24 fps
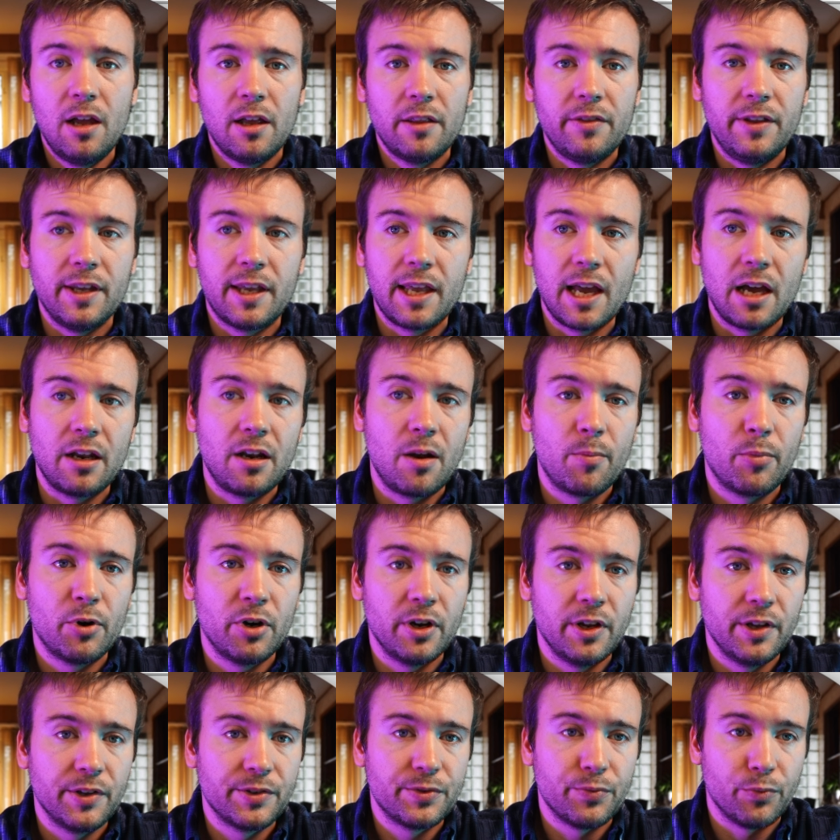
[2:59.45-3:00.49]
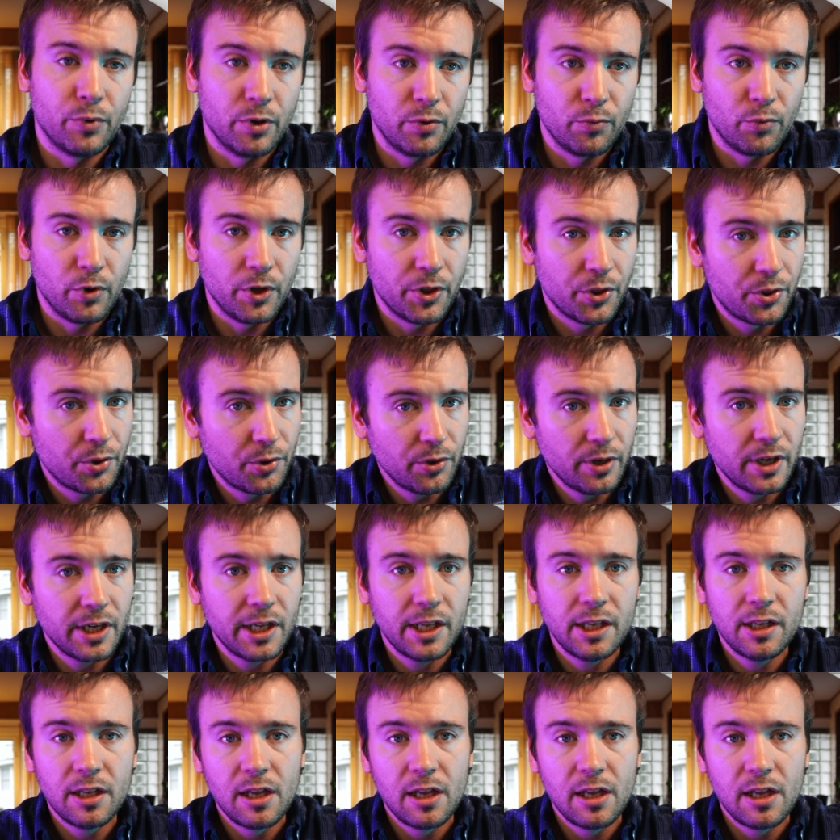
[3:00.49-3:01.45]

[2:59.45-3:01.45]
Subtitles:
The account number is 113.